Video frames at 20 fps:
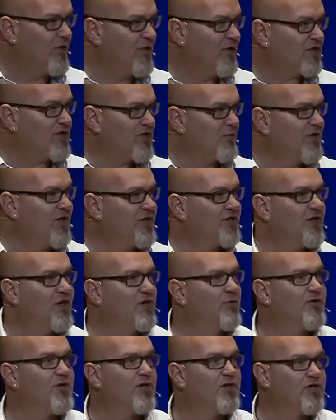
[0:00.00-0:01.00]
So we need to know
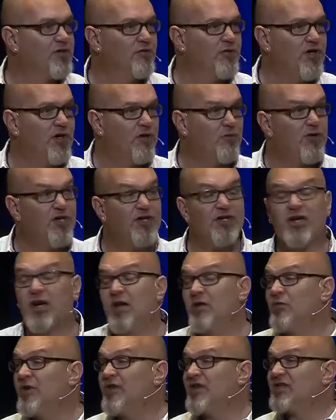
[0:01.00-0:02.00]
what they're doing, and we need to
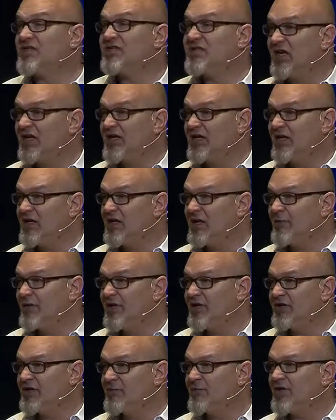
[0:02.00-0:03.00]
know where they're sucking, and we
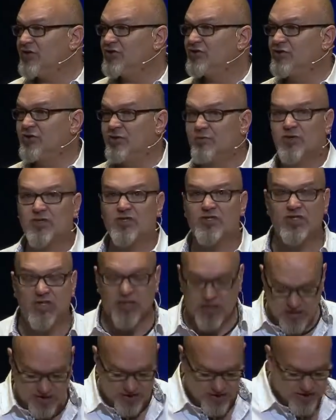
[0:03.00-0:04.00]
need to make sure that we're not sucking in the